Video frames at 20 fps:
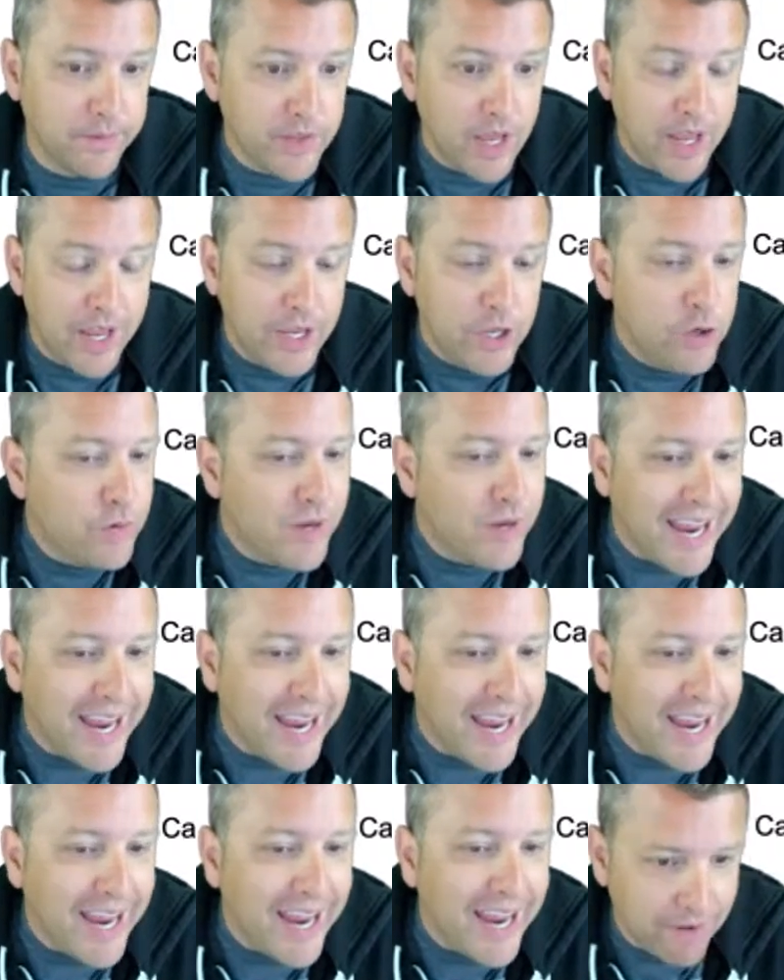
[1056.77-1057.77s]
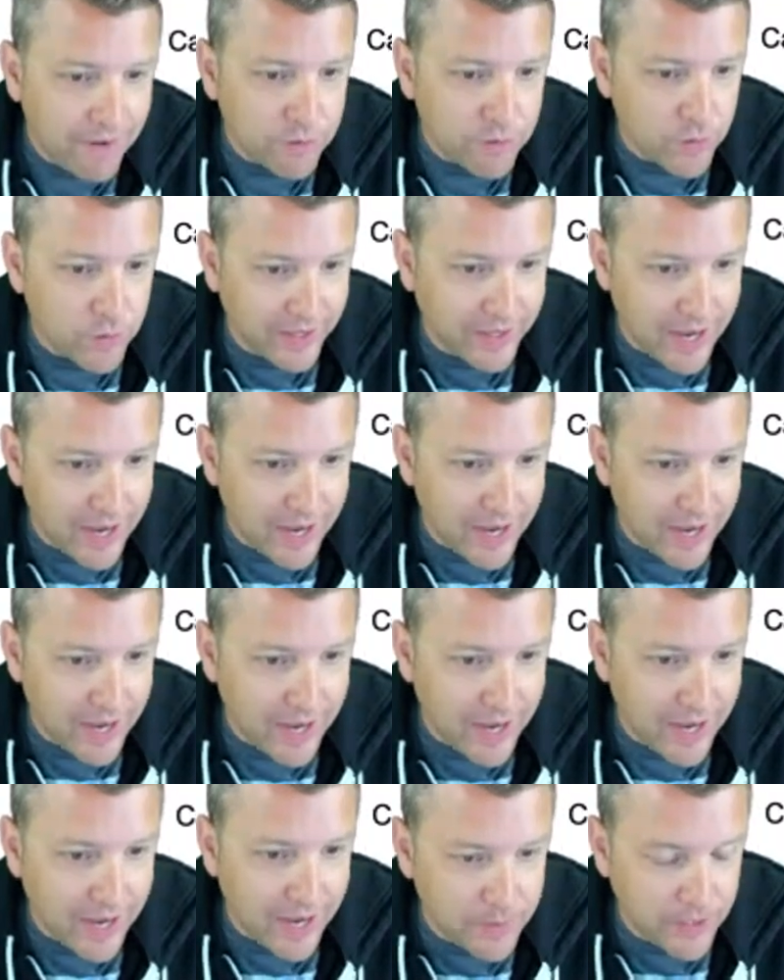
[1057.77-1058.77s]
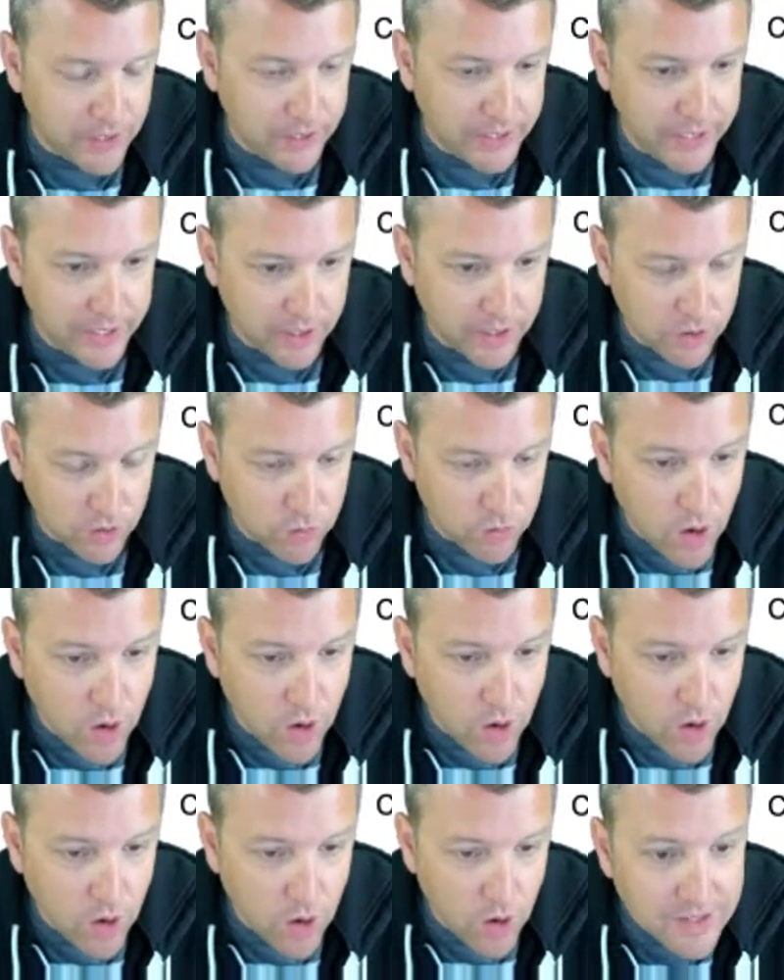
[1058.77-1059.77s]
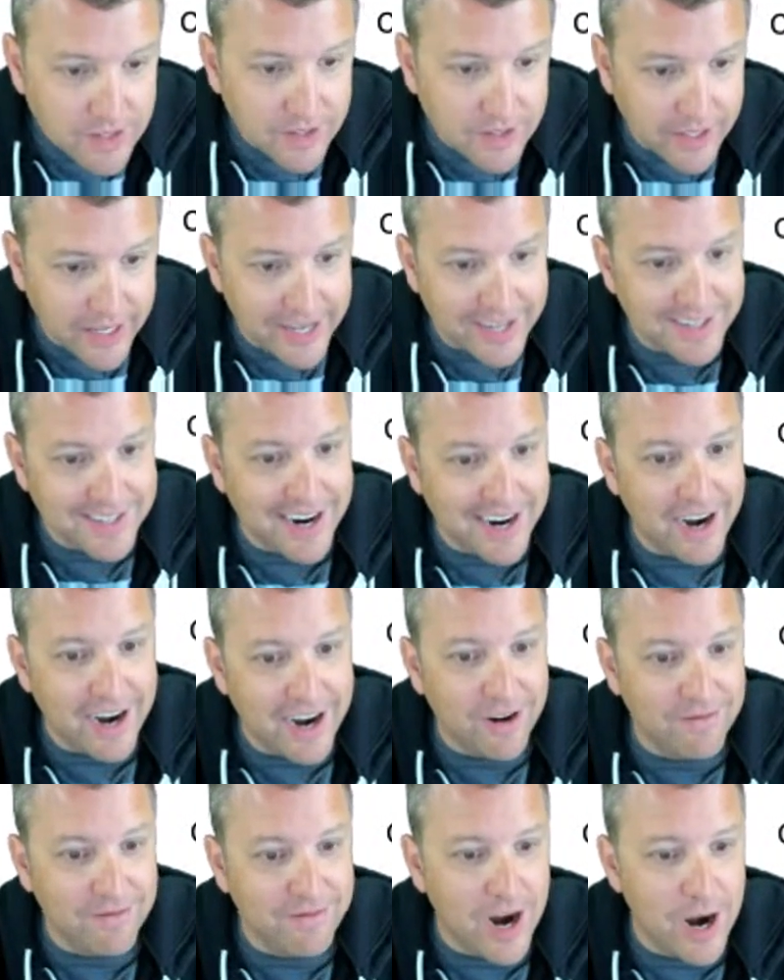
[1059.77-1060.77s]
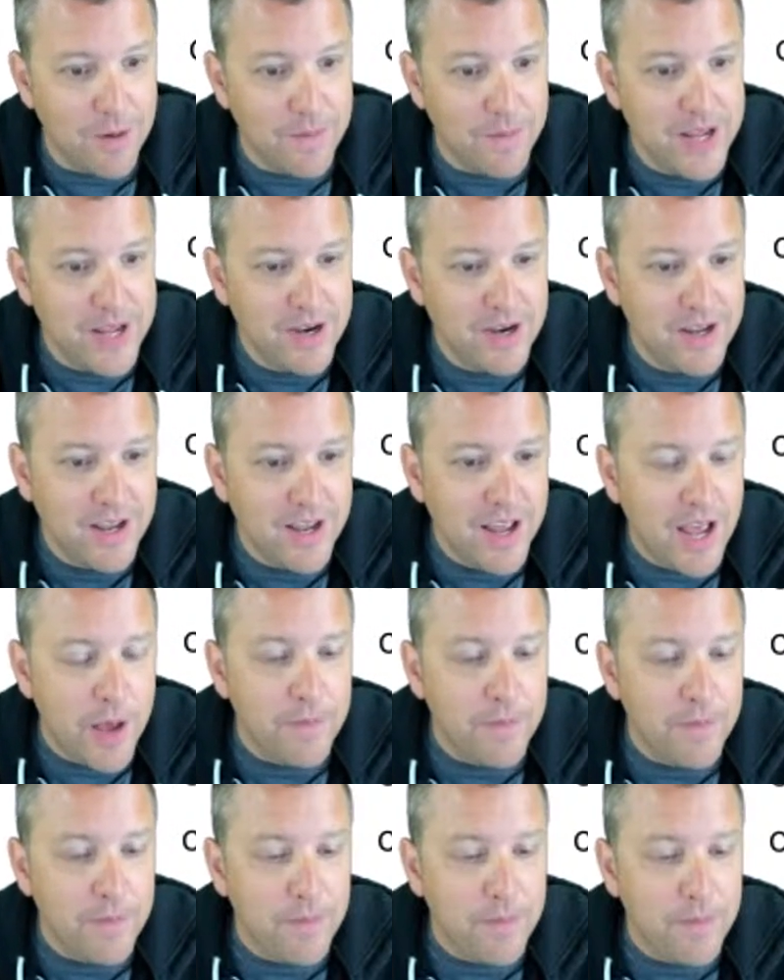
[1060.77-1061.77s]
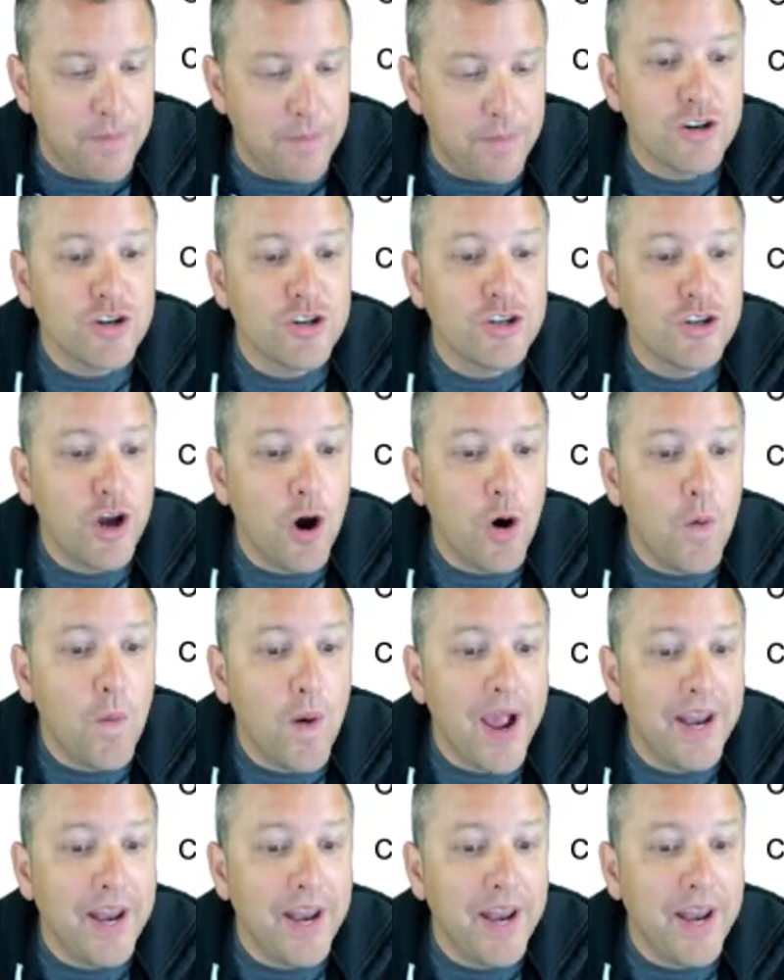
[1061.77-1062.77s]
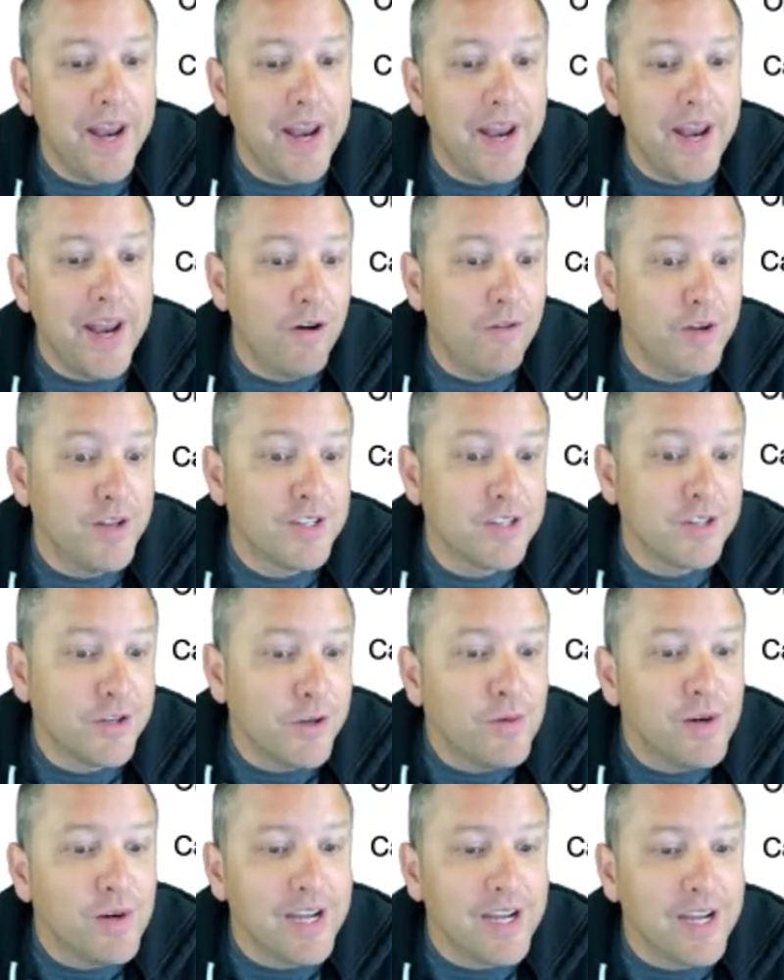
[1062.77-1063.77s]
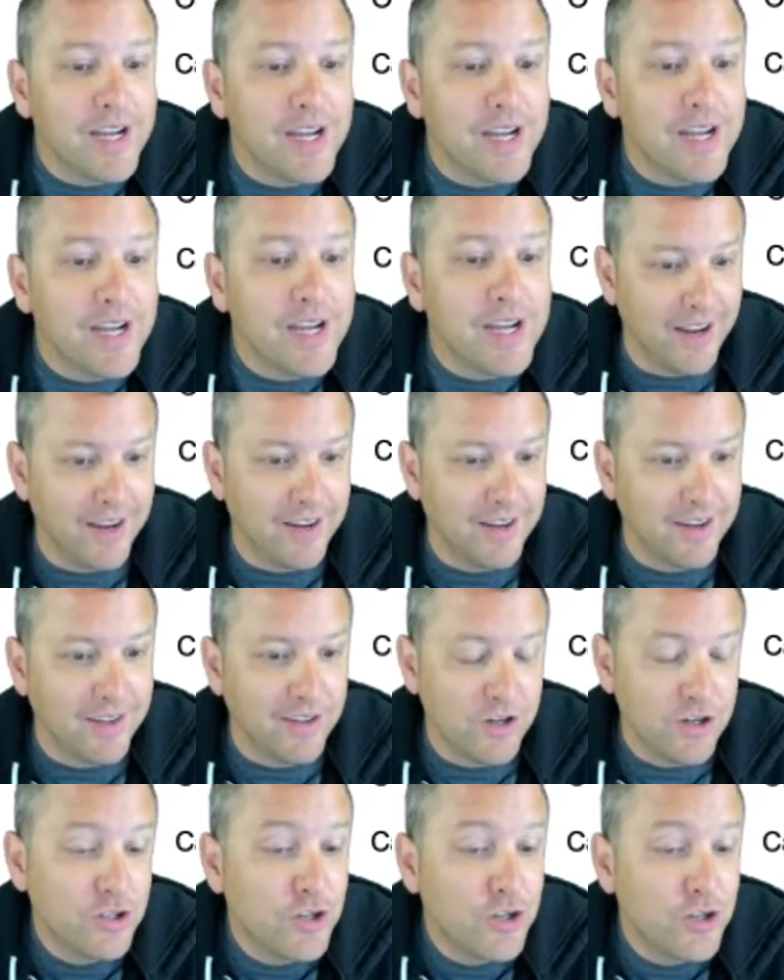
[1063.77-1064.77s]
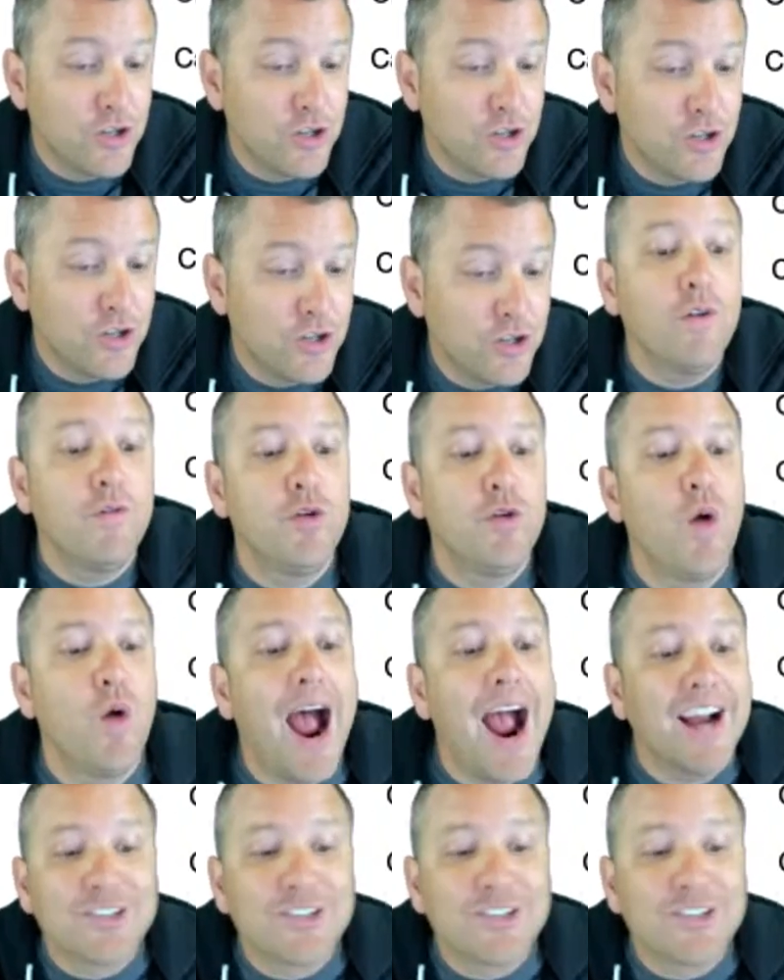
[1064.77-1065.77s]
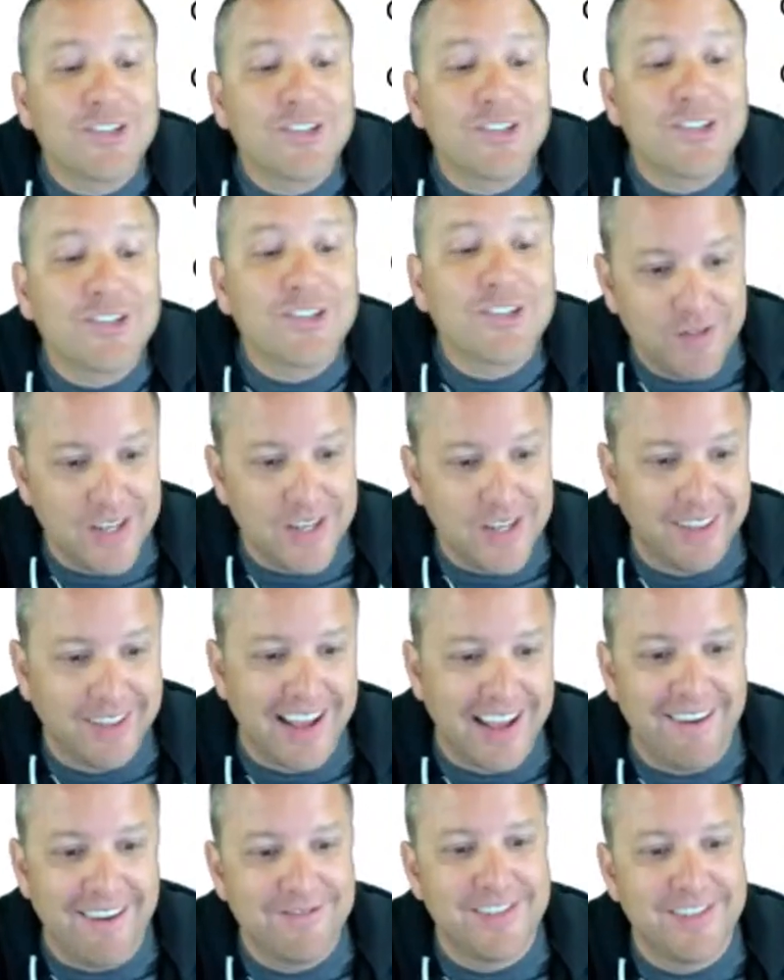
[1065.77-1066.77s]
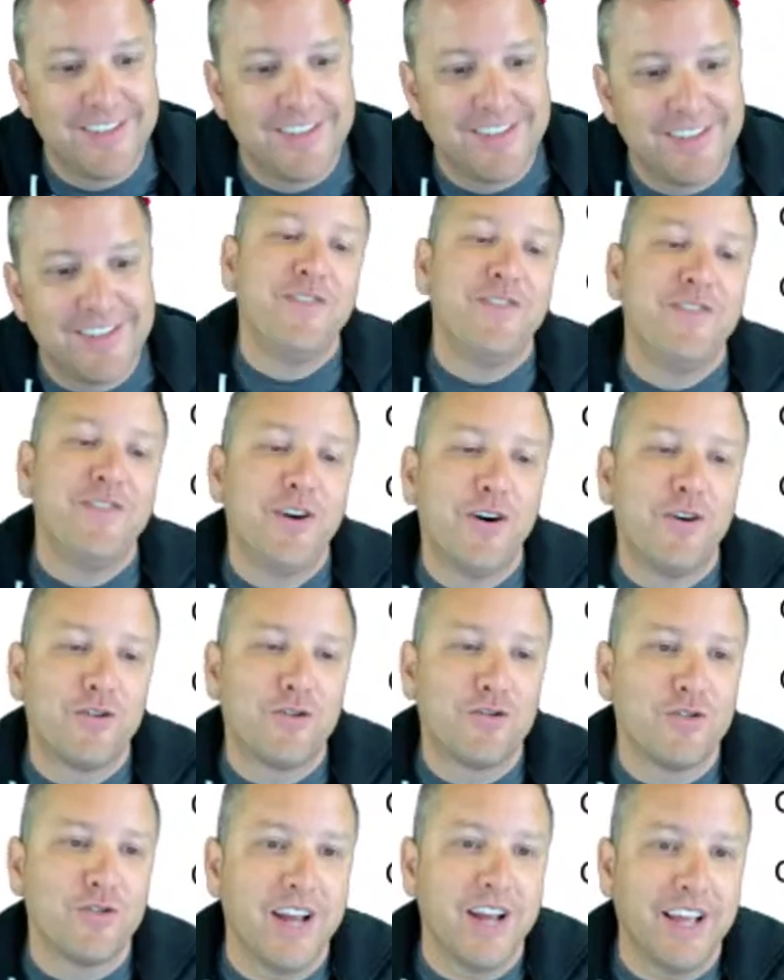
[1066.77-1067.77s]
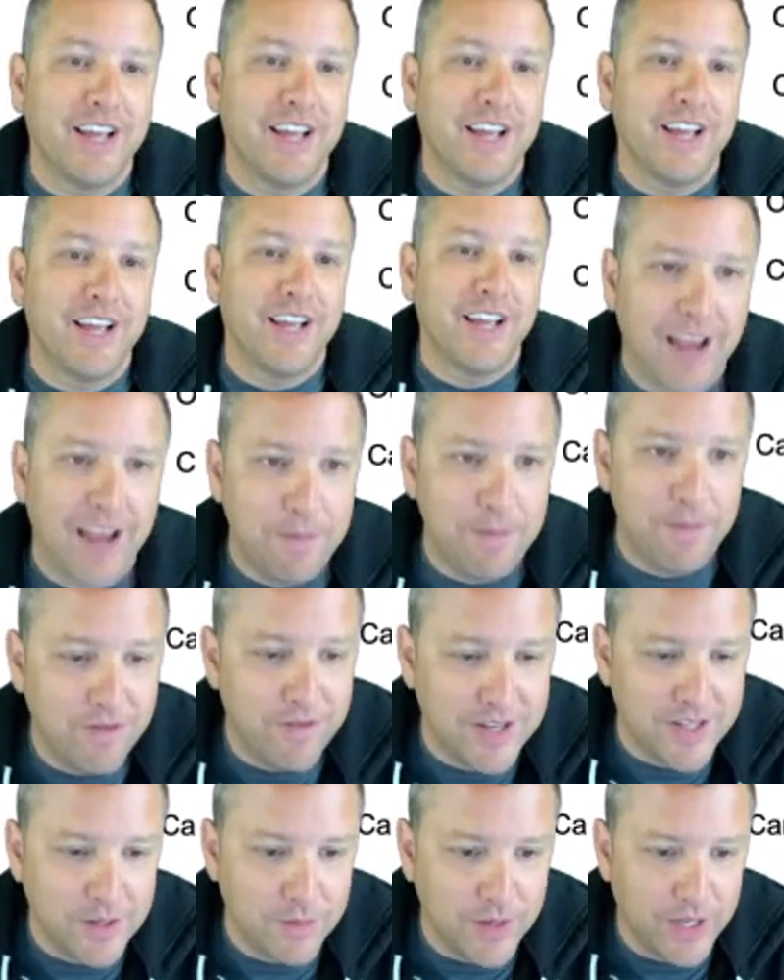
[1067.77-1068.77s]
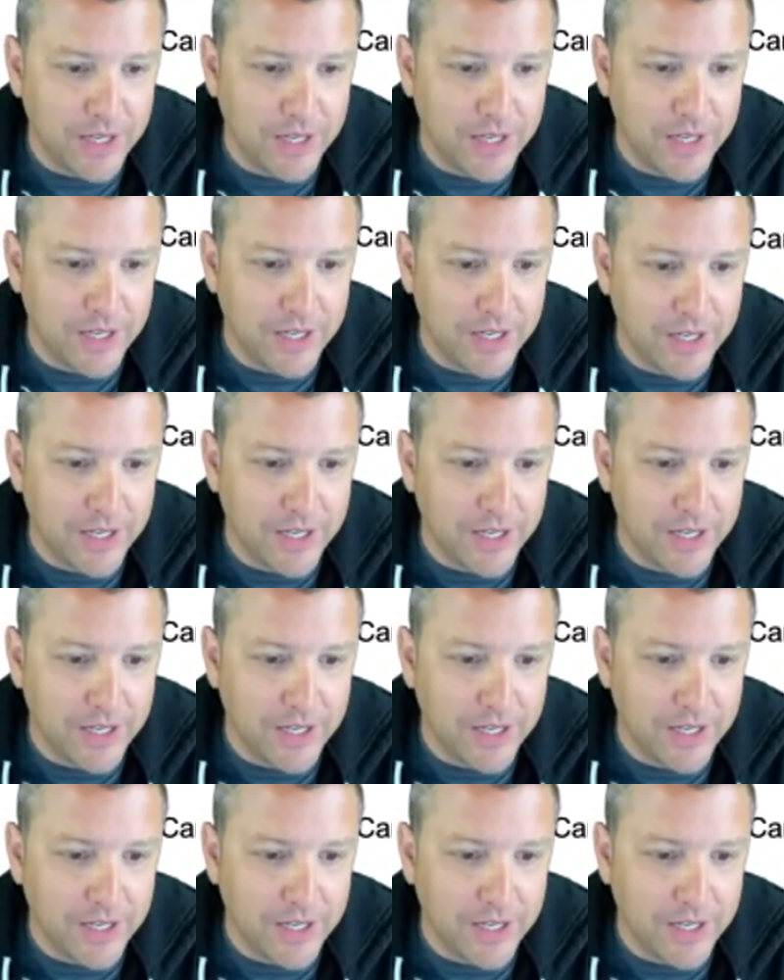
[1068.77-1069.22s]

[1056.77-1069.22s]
You can't shift left without visibility across the entire environment because there's no way to know if it's doing anything. There's no way to know if you actually shifted left if you don't create this type of visibility.